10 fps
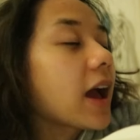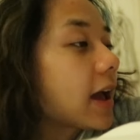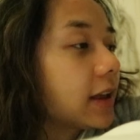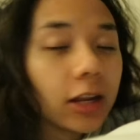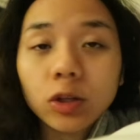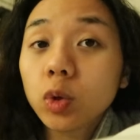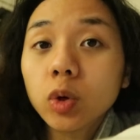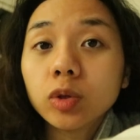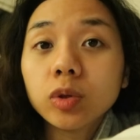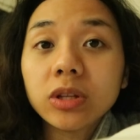I need to
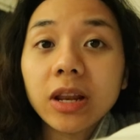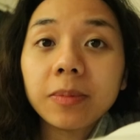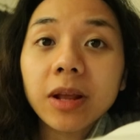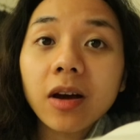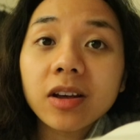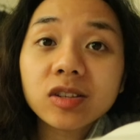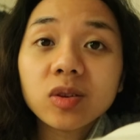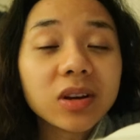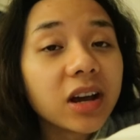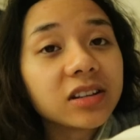go to sleep now, as
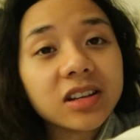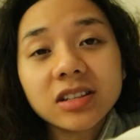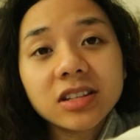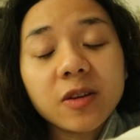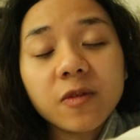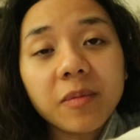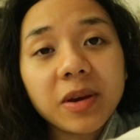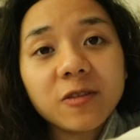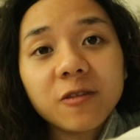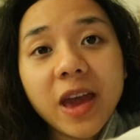you guys can see from my